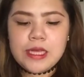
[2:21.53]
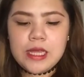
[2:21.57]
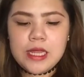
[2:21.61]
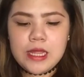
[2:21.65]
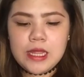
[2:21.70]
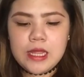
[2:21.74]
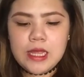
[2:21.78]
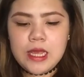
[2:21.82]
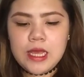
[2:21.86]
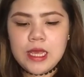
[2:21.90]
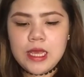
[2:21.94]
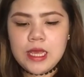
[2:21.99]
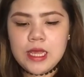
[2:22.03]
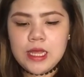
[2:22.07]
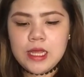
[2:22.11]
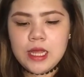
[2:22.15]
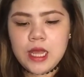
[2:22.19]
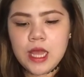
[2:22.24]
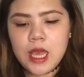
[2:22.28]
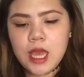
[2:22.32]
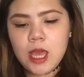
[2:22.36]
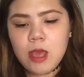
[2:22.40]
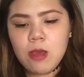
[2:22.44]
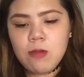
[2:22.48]
And then
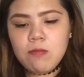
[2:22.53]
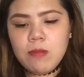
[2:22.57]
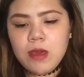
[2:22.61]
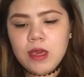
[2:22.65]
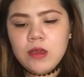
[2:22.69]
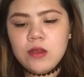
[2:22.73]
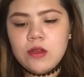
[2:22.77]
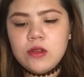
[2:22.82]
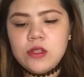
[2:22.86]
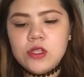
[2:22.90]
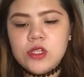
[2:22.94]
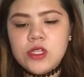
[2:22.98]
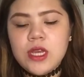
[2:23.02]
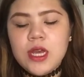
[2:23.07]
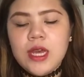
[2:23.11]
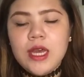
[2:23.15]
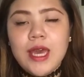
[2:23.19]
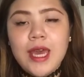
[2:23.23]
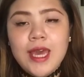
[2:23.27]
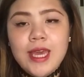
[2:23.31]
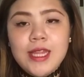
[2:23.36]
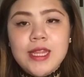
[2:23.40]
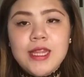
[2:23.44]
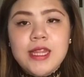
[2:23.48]
meron siyang
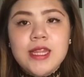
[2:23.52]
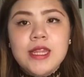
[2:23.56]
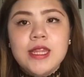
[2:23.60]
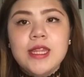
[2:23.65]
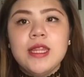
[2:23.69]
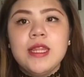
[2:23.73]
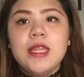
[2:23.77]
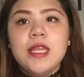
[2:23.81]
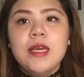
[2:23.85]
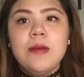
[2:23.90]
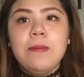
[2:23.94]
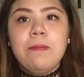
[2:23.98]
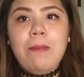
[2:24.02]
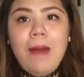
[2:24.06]
8 na